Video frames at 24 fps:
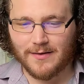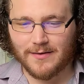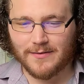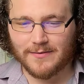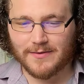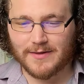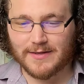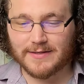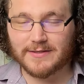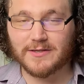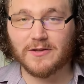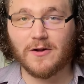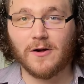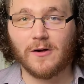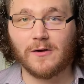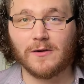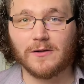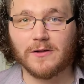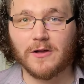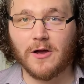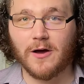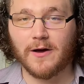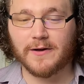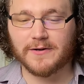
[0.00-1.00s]
This all
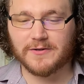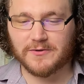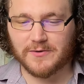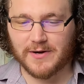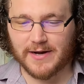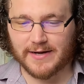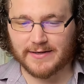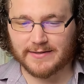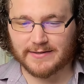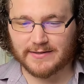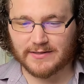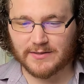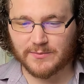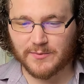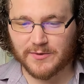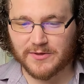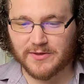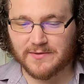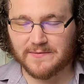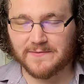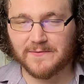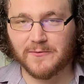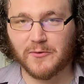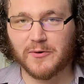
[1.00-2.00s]
contrasts with
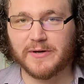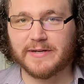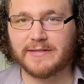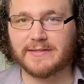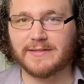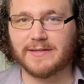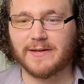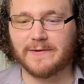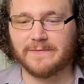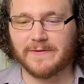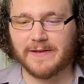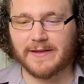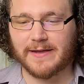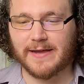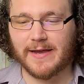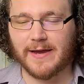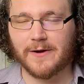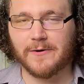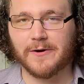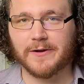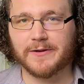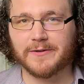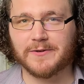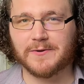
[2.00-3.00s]
the voice of a
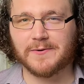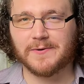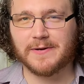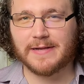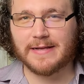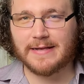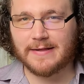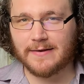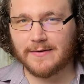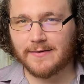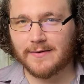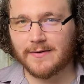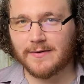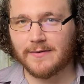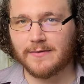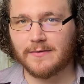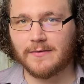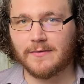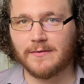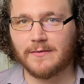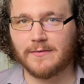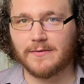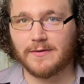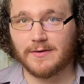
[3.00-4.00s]
character in
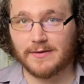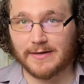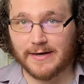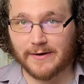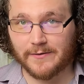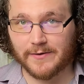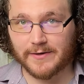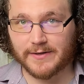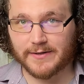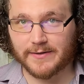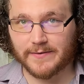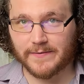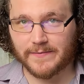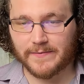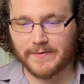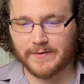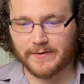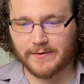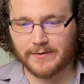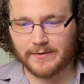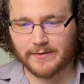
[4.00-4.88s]
the narrative.